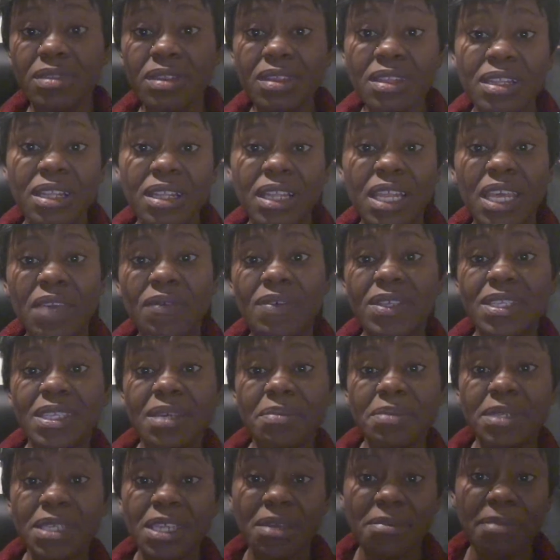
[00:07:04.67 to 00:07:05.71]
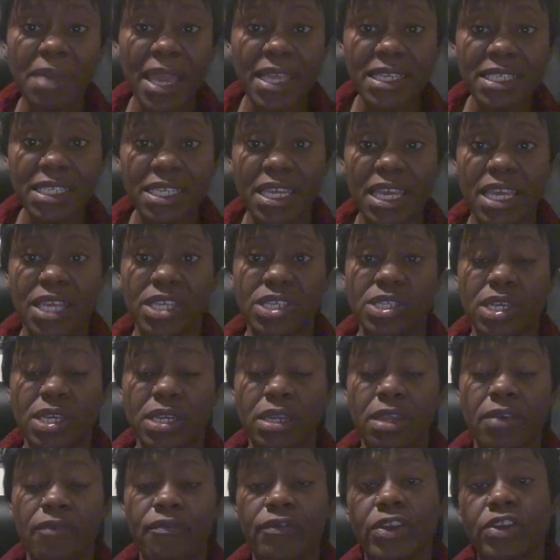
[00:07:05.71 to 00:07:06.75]
leaving some to the
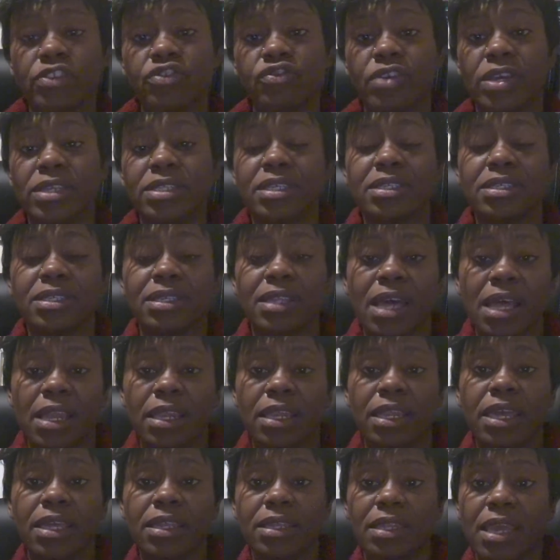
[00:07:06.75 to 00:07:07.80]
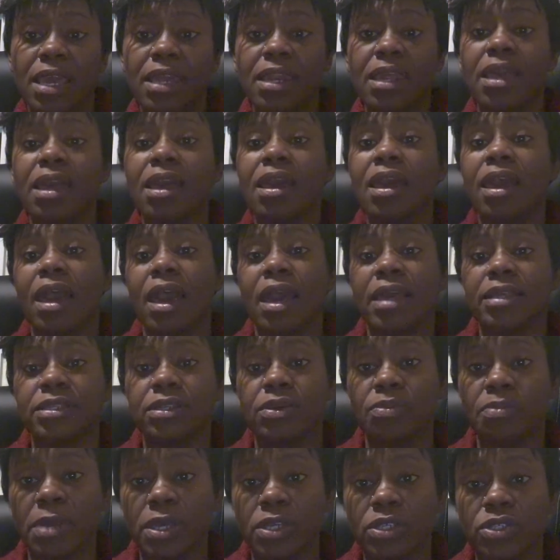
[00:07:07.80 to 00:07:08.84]
imagination. If your dress is not like that, I
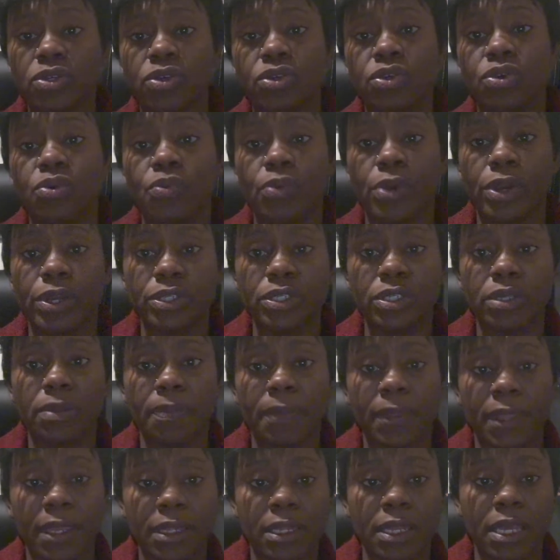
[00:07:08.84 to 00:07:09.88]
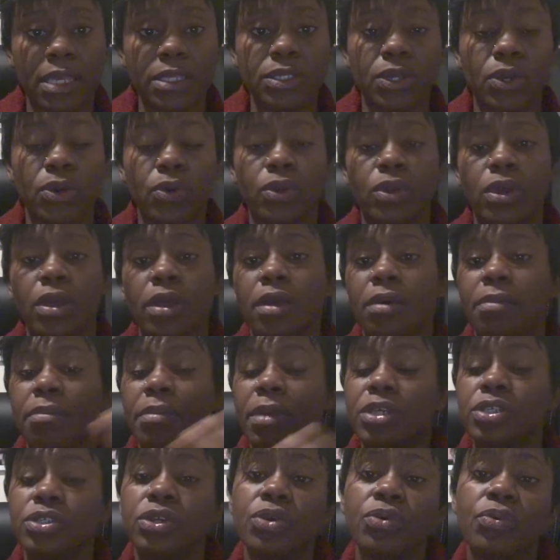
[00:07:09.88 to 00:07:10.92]
still make sure you wear something that's good.
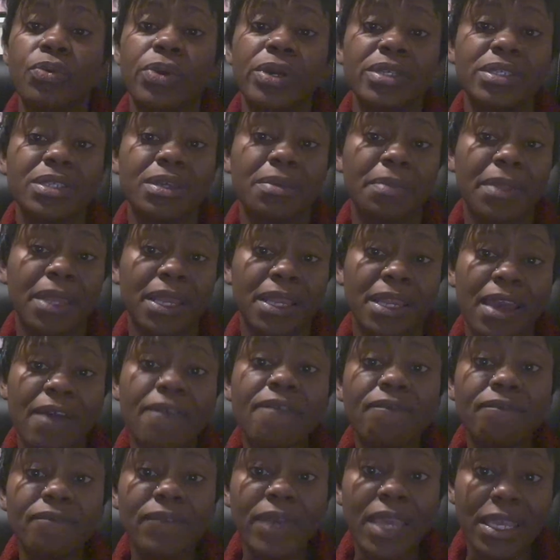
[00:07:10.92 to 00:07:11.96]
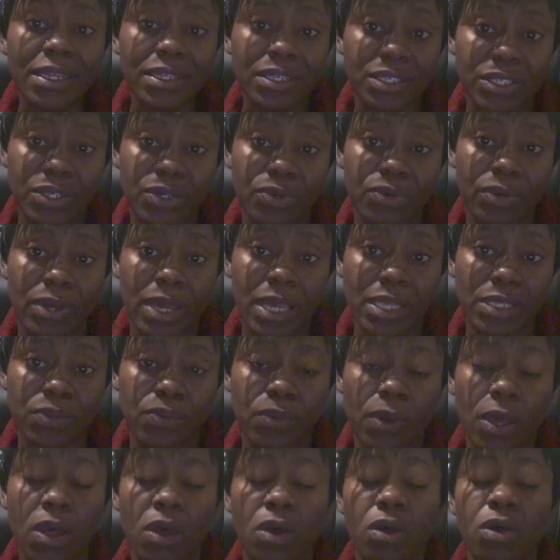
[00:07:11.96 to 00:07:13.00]
Make sure you wear something that fits you as
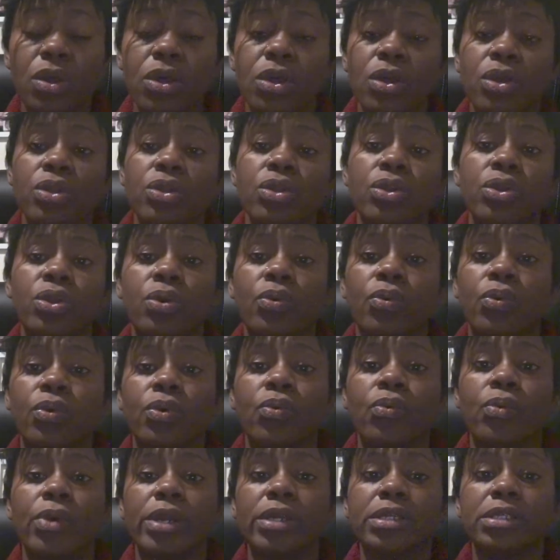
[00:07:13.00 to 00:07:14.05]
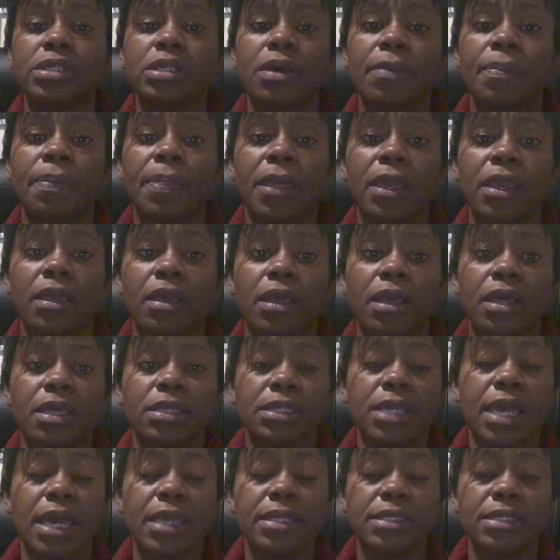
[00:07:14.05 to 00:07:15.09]
well. You don't want to wear something,
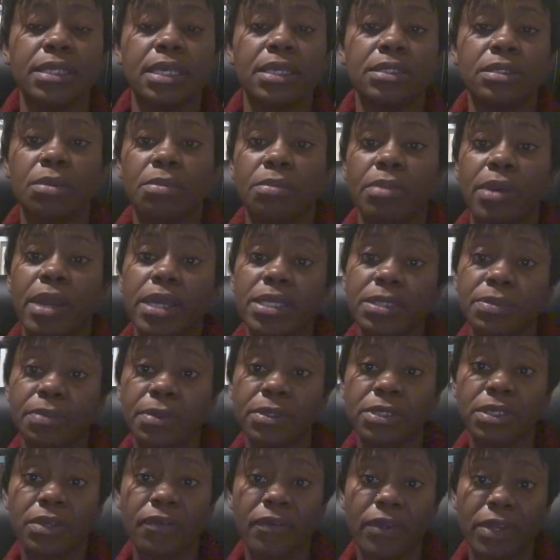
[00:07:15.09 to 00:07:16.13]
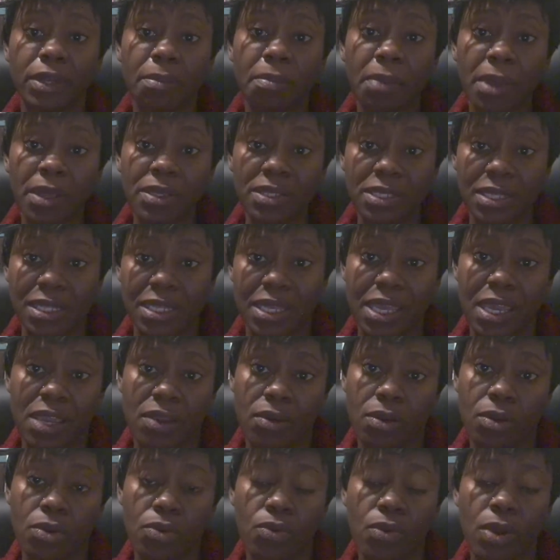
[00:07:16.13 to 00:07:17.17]
because I've seen some brides, especially from the busty
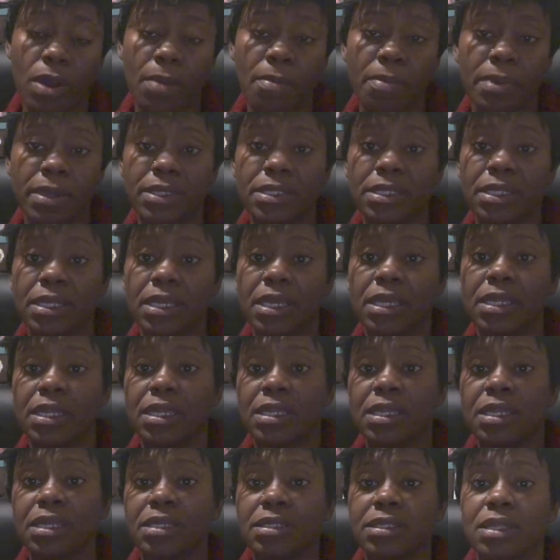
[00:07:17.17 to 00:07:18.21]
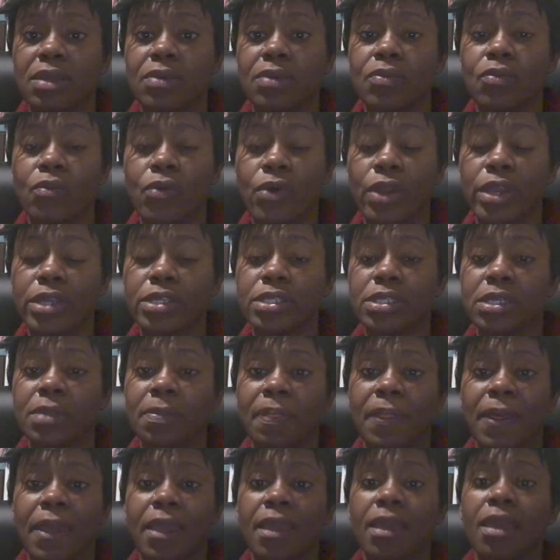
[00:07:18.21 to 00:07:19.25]
era, who are busty, and then wear
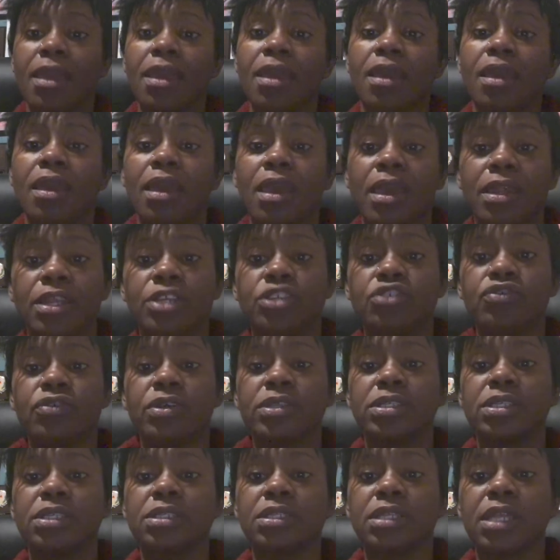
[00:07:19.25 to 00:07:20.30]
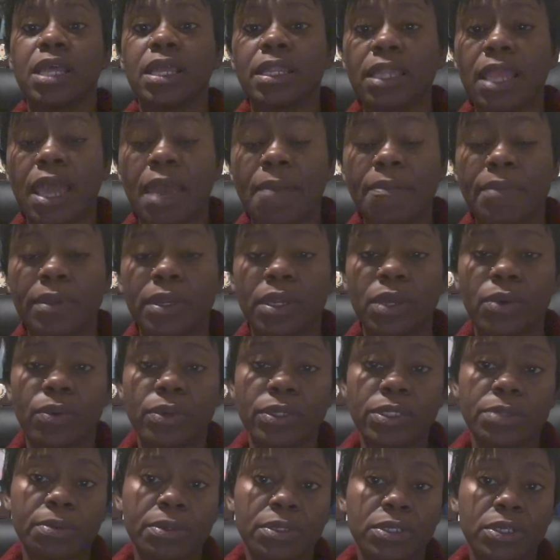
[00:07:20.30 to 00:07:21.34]
something and the dress is like lapping, or
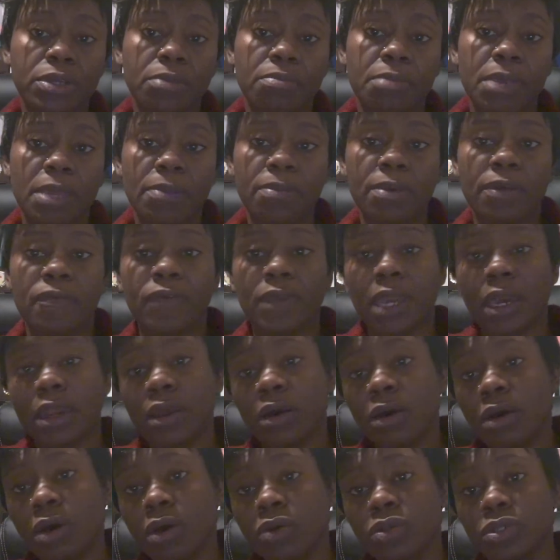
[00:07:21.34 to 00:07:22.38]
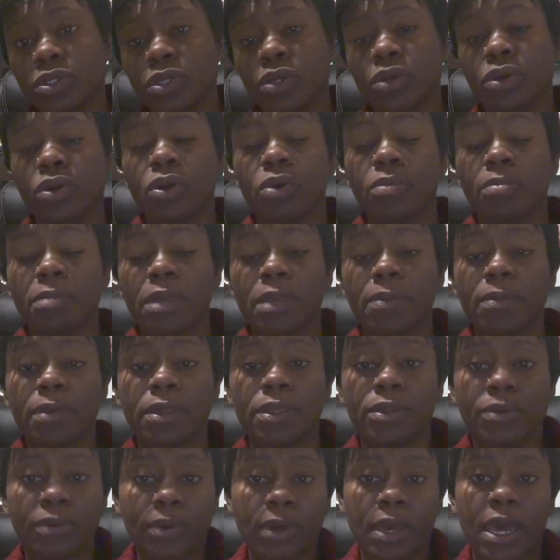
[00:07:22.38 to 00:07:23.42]
especially maybe if you got a halter, or maybe
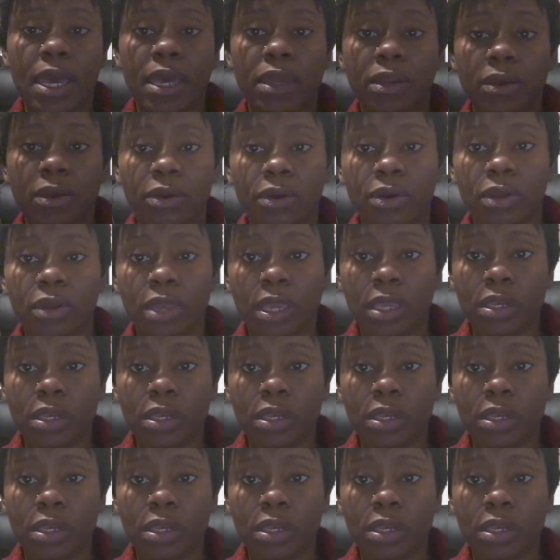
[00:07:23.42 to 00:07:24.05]
you got a